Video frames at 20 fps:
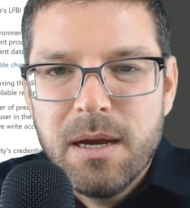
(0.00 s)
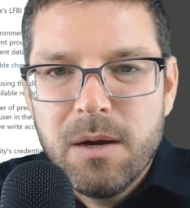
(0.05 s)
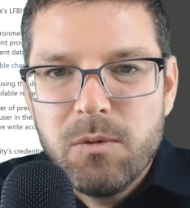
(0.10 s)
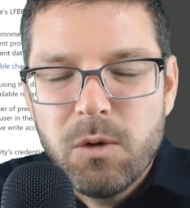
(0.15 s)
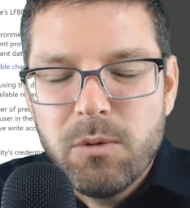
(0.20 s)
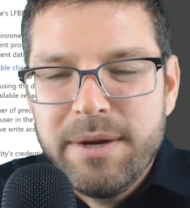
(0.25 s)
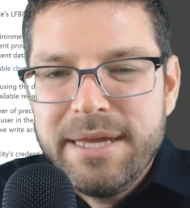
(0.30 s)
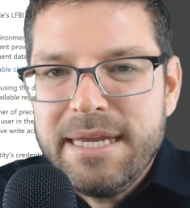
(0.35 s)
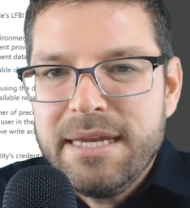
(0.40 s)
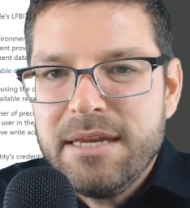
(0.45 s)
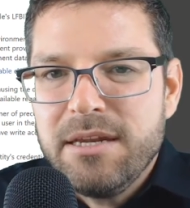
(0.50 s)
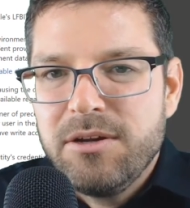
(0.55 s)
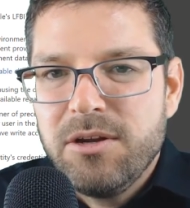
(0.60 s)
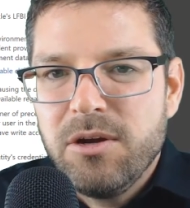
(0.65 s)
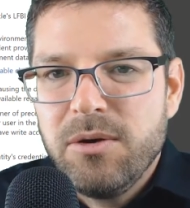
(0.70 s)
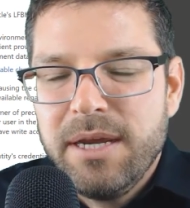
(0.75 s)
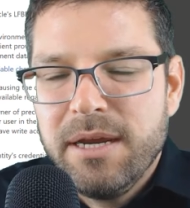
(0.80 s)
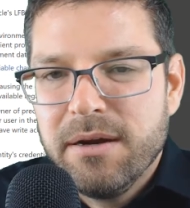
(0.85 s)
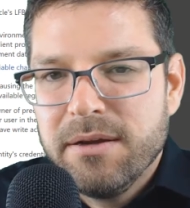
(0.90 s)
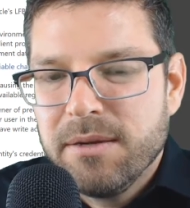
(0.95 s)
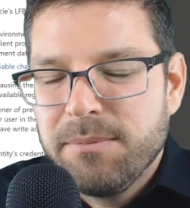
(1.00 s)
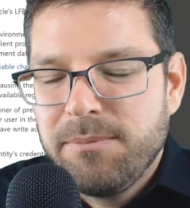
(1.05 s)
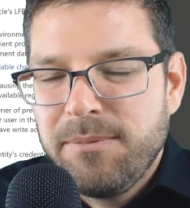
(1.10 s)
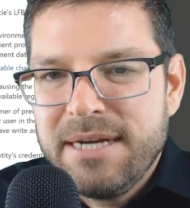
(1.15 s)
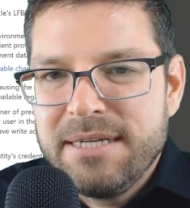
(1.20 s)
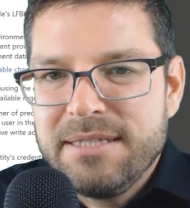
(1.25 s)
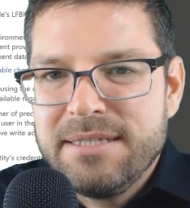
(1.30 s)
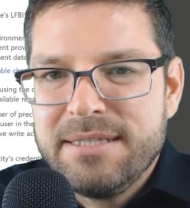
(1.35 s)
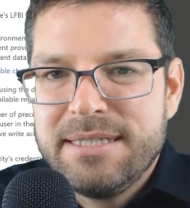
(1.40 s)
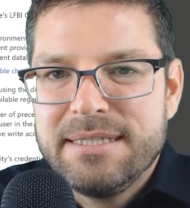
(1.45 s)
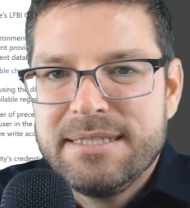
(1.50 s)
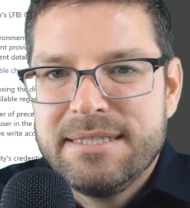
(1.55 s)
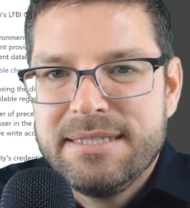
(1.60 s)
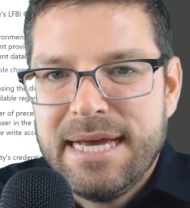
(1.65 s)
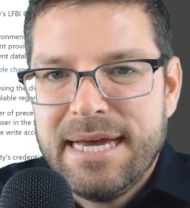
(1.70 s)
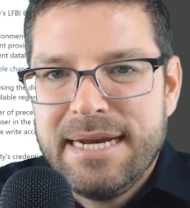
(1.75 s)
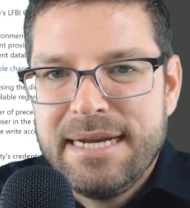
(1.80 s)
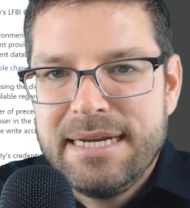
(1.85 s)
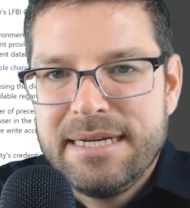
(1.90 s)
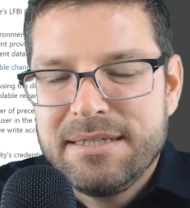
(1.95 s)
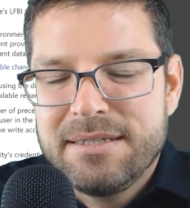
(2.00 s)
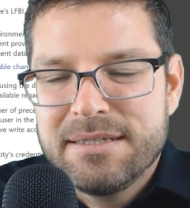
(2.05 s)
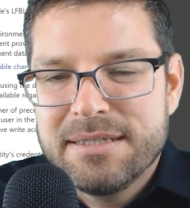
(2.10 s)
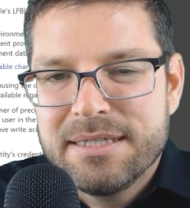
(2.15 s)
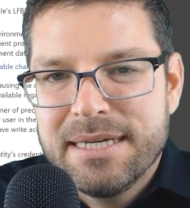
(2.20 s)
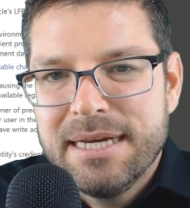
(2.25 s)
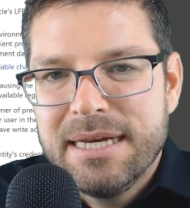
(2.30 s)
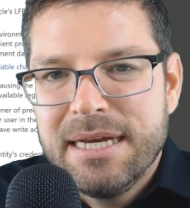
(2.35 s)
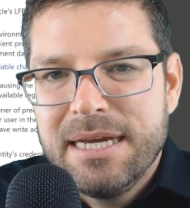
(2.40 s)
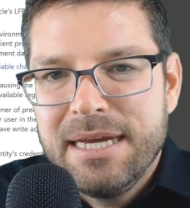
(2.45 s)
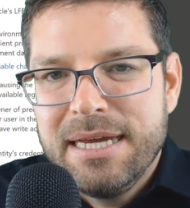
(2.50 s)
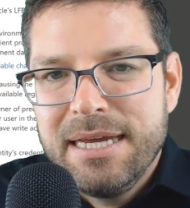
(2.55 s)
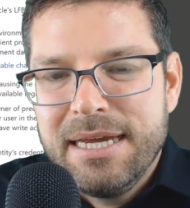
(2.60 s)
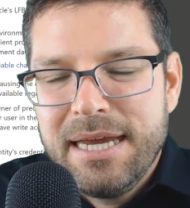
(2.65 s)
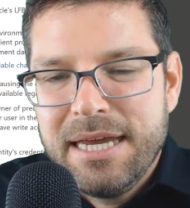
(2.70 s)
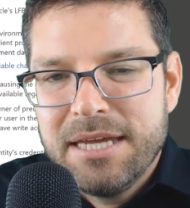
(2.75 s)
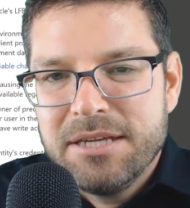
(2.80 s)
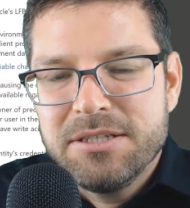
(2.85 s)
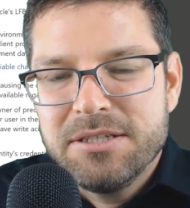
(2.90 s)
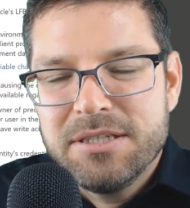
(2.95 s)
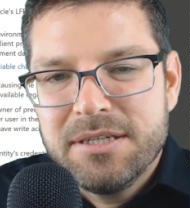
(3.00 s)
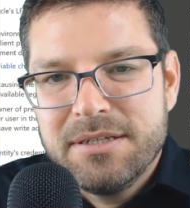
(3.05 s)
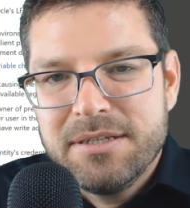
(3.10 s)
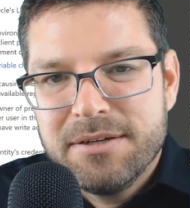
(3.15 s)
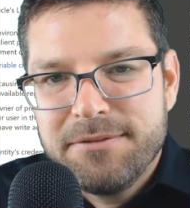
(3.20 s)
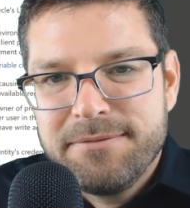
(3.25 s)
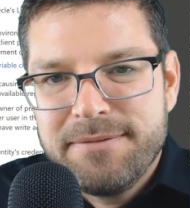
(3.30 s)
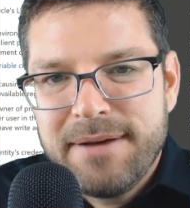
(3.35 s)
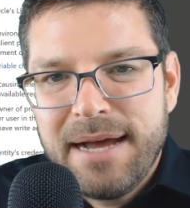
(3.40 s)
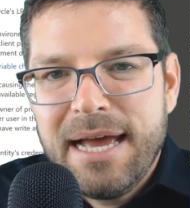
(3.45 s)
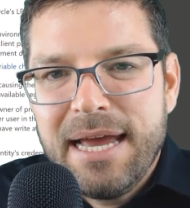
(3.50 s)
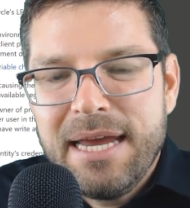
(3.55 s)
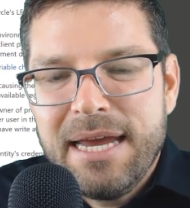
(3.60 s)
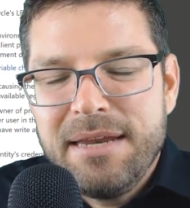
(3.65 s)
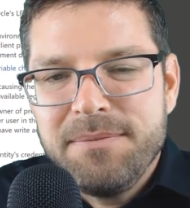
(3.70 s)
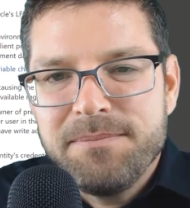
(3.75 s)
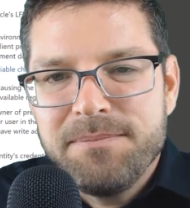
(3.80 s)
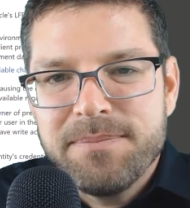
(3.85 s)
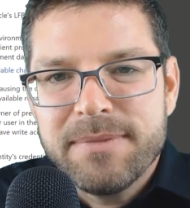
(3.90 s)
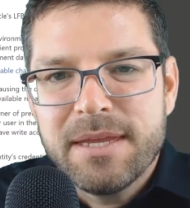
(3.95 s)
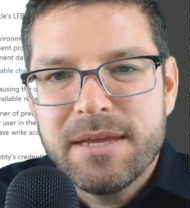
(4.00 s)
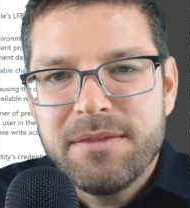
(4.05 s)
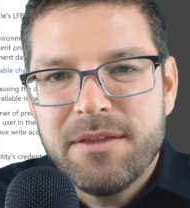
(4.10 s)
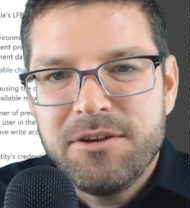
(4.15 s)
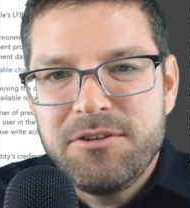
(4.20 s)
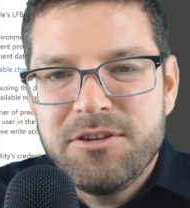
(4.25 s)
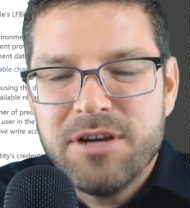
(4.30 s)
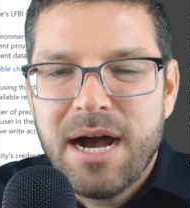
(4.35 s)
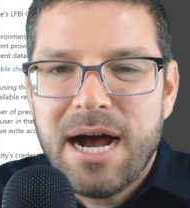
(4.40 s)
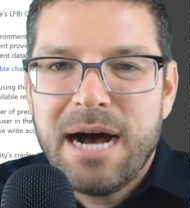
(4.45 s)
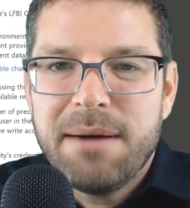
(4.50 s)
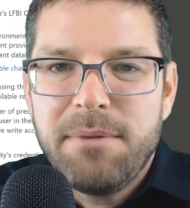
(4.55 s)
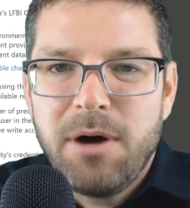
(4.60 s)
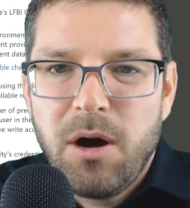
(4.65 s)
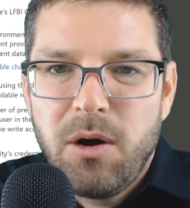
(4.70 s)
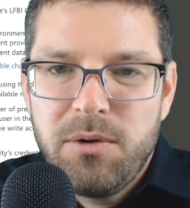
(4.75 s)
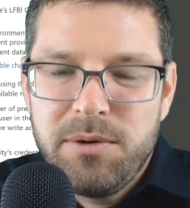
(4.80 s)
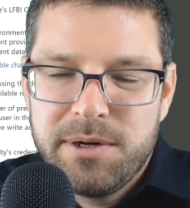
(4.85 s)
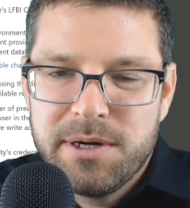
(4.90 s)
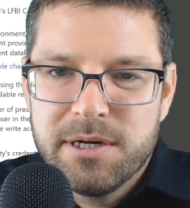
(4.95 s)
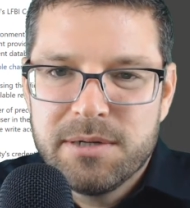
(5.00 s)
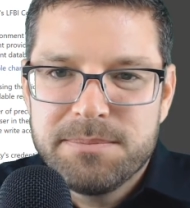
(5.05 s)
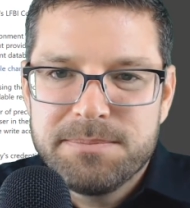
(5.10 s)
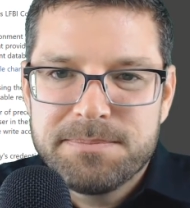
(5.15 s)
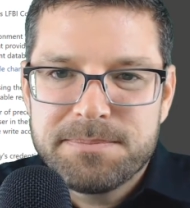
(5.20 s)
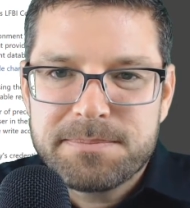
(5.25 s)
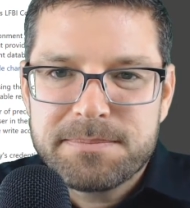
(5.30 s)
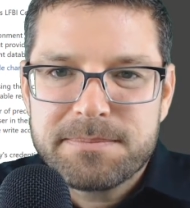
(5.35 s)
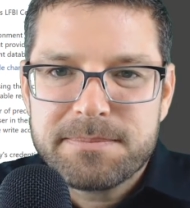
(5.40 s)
What we need to do here in the precedence settings is define the job owner.